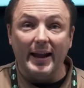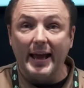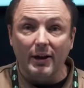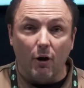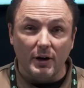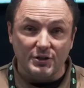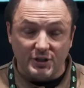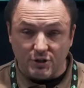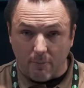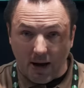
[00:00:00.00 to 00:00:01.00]
on head
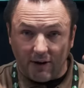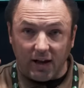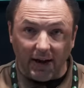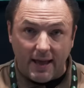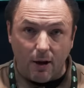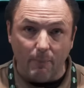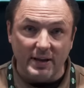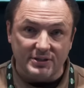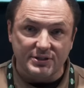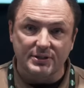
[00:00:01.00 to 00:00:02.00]
harnesses or mounting on
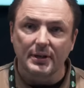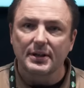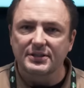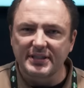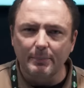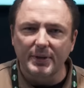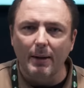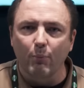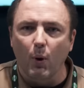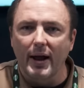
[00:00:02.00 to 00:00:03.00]
helmets, same
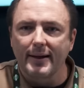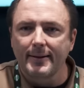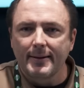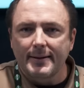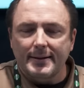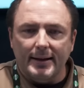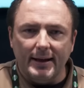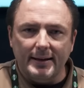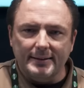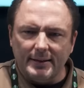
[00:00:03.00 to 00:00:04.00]
type way,
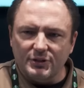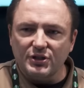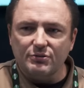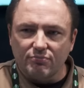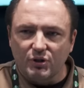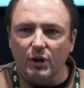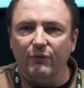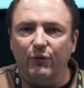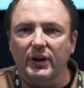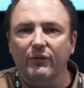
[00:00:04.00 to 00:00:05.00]
and just
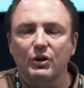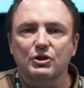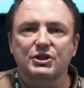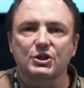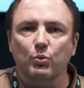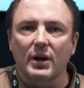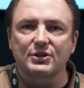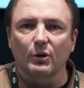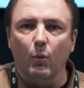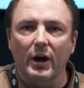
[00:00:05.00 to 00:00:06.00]
good for giving you
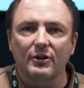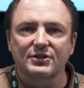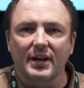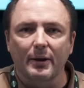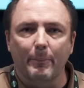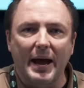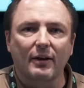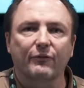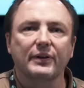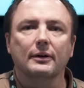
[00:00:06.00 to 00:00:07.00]
situational awareness on the
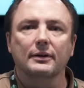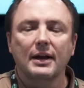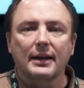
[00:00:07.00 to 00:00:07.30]
battlefield.